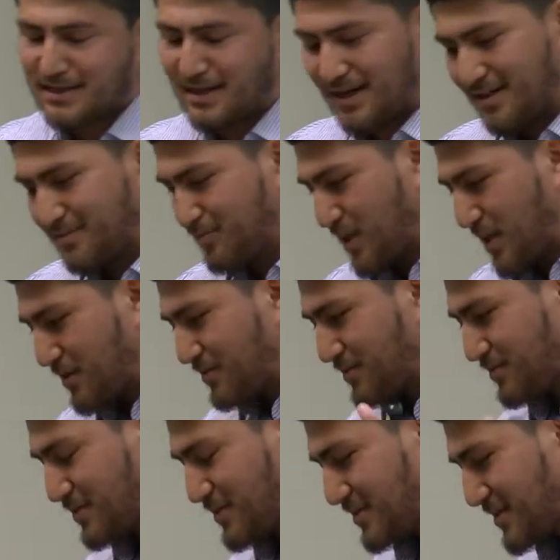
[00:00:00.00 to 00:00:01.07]
But
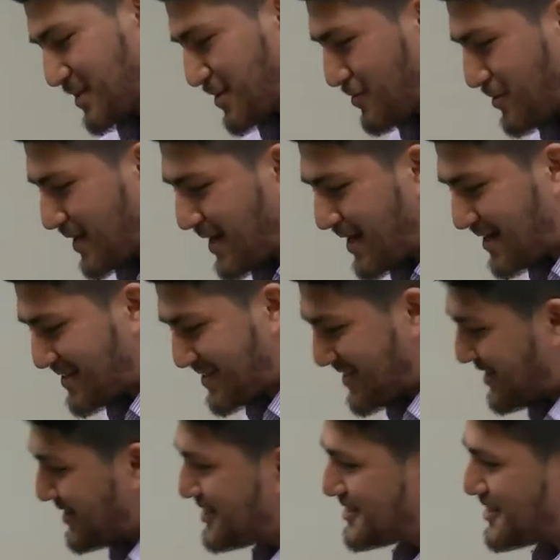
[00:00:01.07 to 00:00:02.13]
you know, regardless,
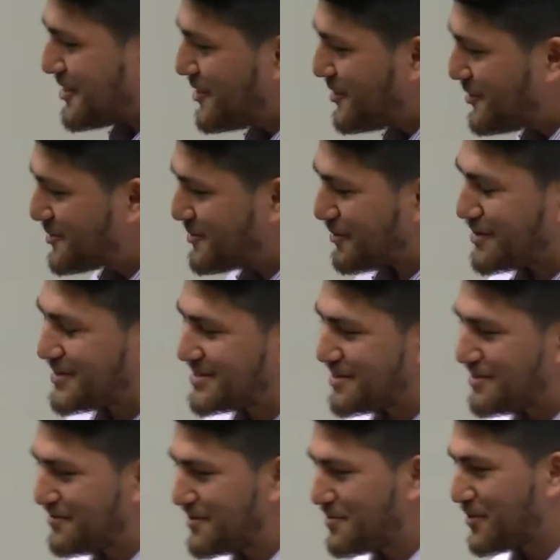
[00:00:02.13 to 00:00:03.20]
then this is a huge process. So
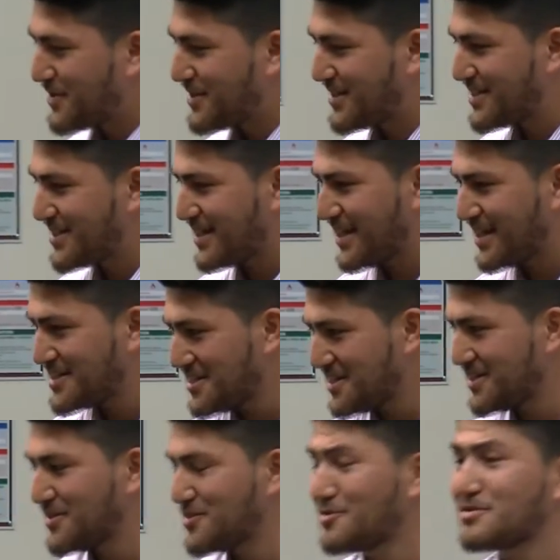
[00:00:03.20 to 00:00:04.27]
if you wanted to
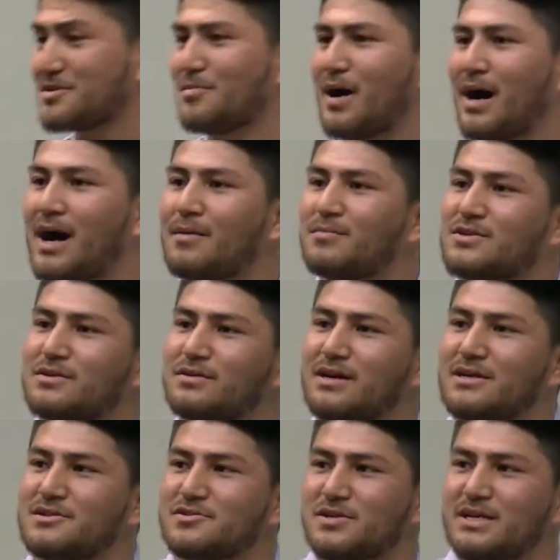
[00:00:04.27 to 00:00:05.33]
actually do some harm to a
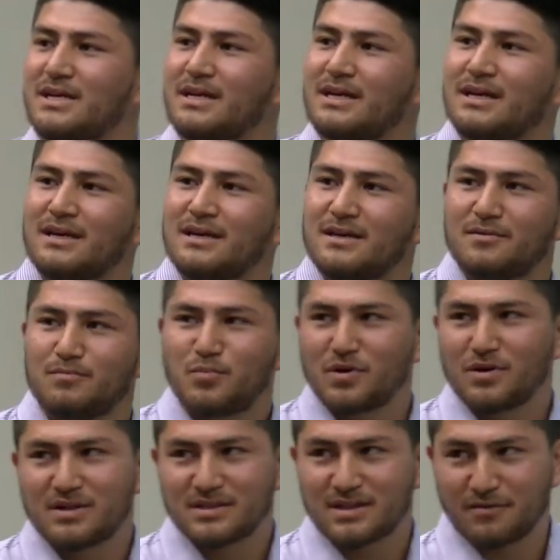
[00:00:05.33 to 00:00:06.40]
country, you're
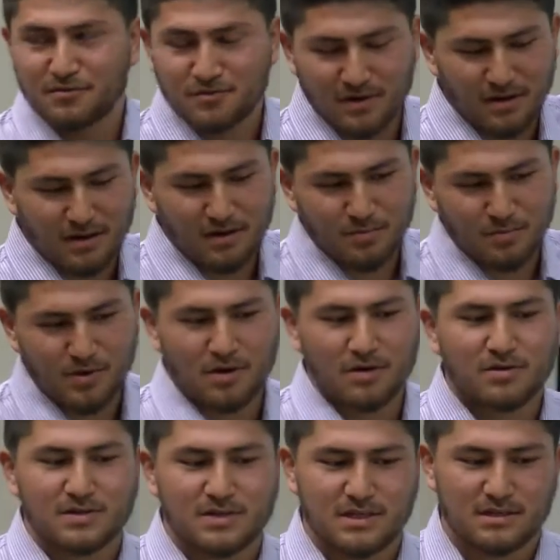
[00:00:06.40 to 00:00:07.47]
putting yourself through a lot of
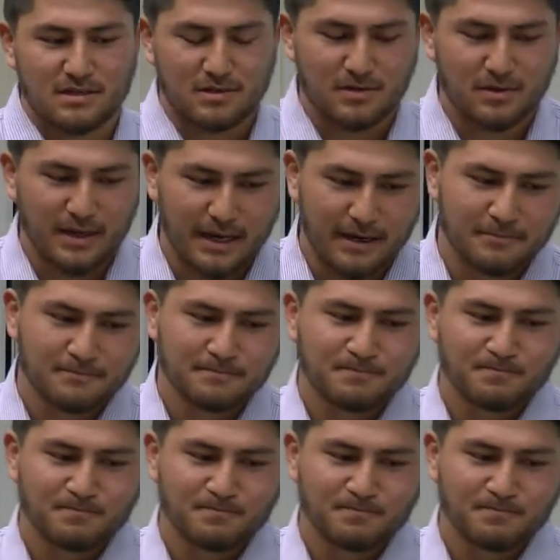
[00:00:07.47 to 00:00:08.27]
bureaucracy to do that.